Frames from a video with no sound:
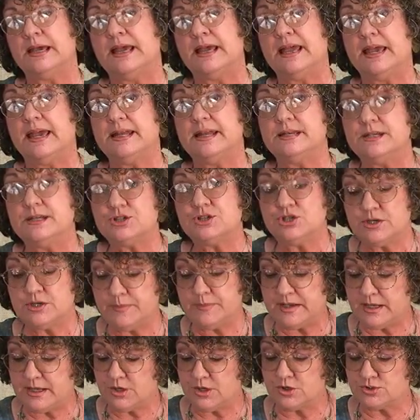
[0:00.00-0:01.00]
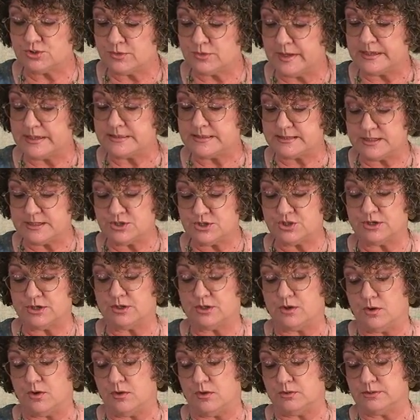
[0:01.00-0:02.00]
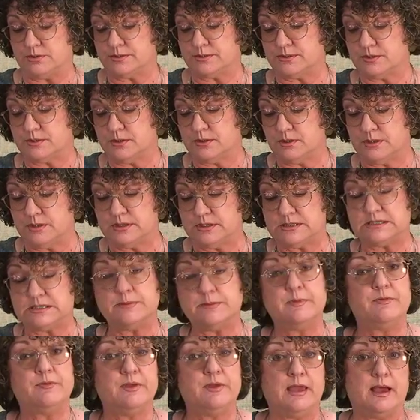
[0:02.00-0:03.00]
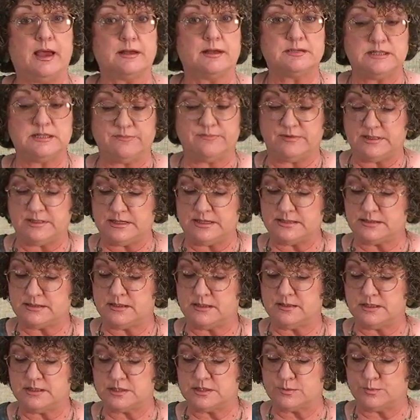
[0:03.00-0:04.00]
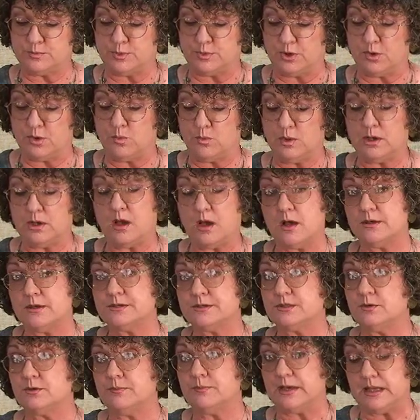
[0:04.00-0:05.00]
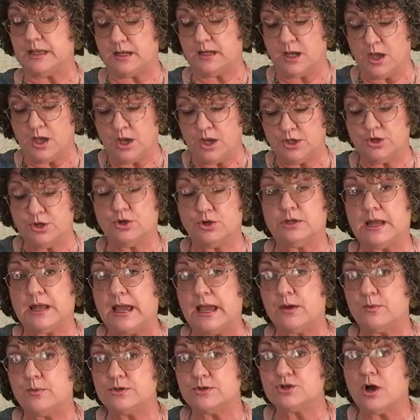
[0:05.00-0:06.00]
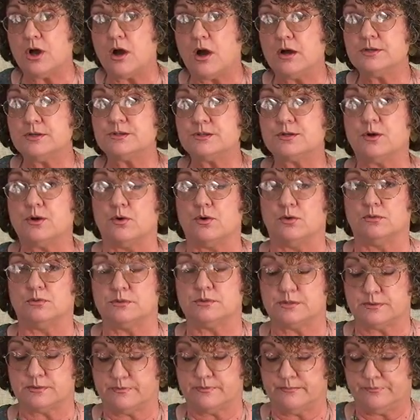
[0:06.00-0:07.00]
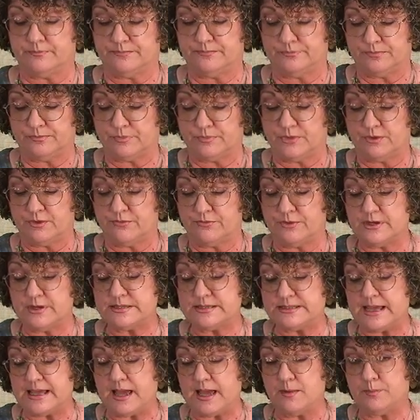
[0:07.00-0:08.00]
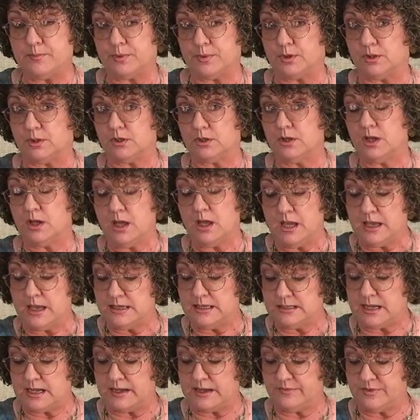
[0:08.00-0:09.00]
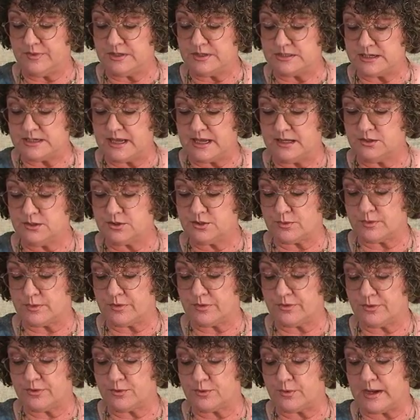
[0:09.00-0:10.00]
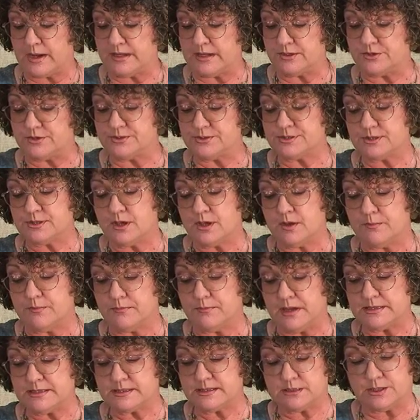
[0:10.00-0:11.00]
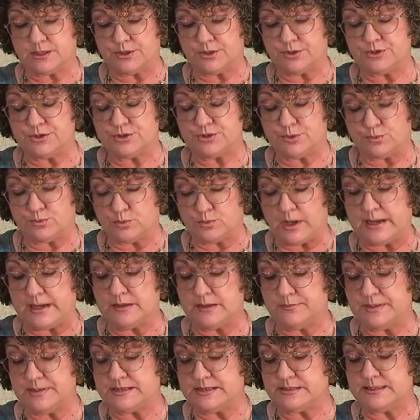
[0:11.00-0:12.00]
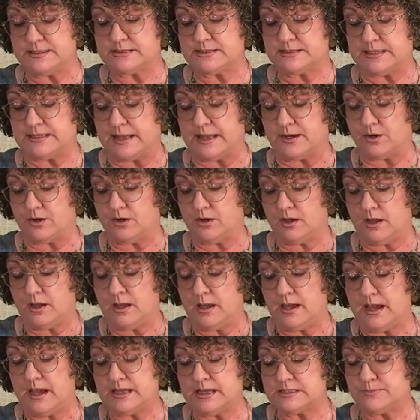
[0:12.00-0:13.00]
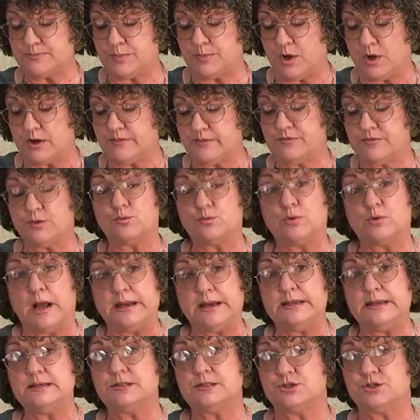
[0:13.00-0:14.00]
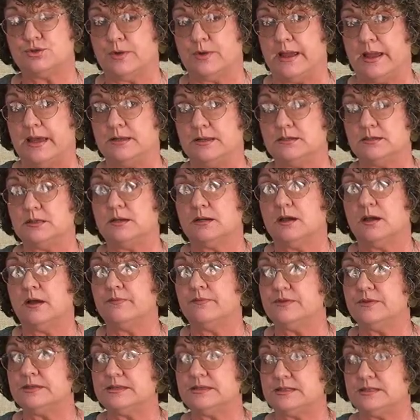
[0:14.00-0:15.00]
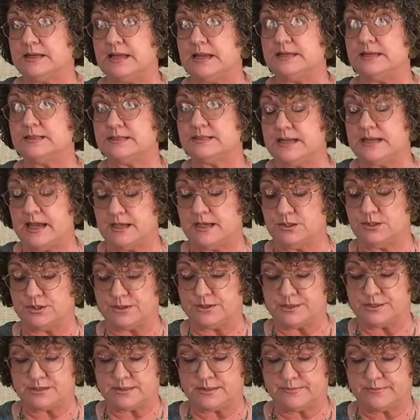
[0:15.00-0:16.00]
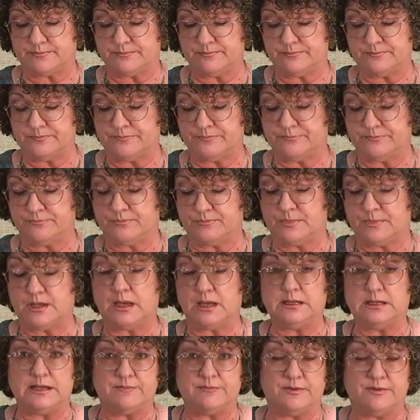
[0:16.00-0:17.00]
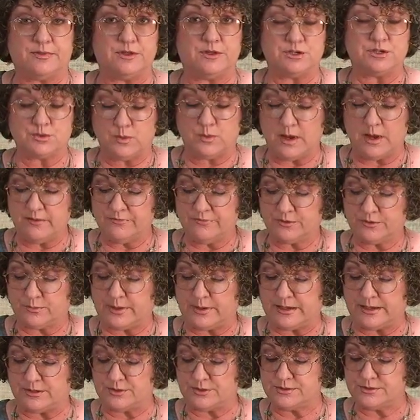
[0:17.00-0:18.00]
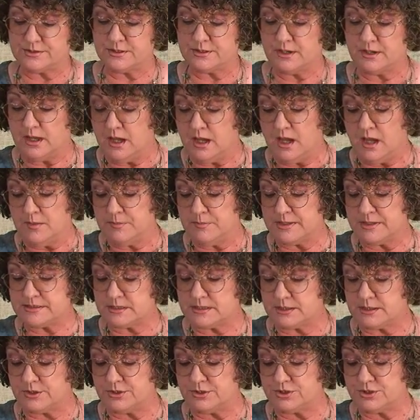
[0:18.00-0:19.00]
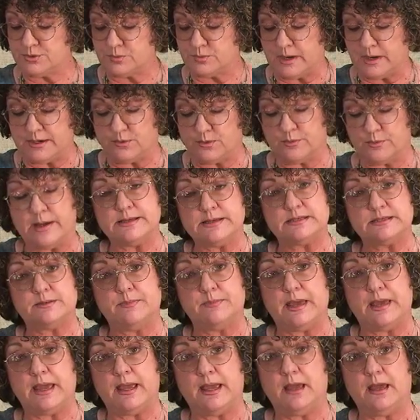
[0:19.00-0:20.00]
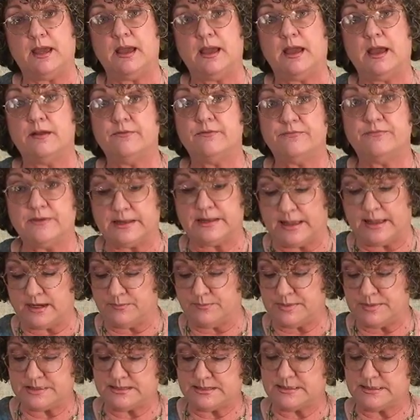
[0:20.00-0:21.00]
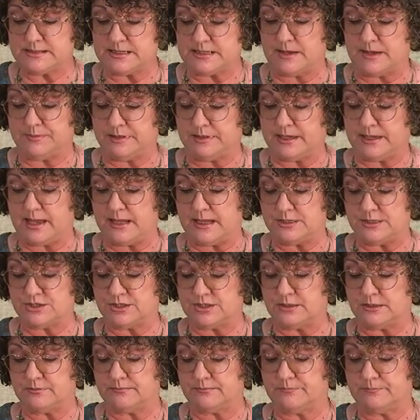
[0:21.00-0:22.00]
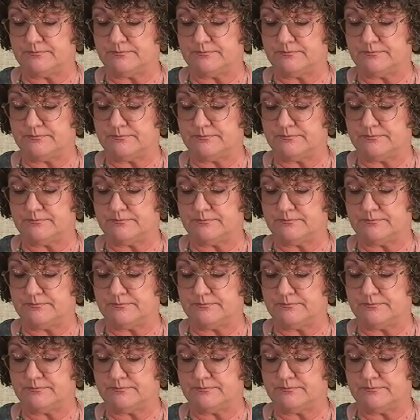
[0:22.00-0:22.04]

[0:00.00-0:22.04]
In addition to meeting your transition goals, some of the activities in this book will also meet your language arts goals. For example, 9th and 10th graders must learn to write a business letter as part of the writing strand of the state standards. 11th and 12th graders must learn to write a resume and fill out a business application.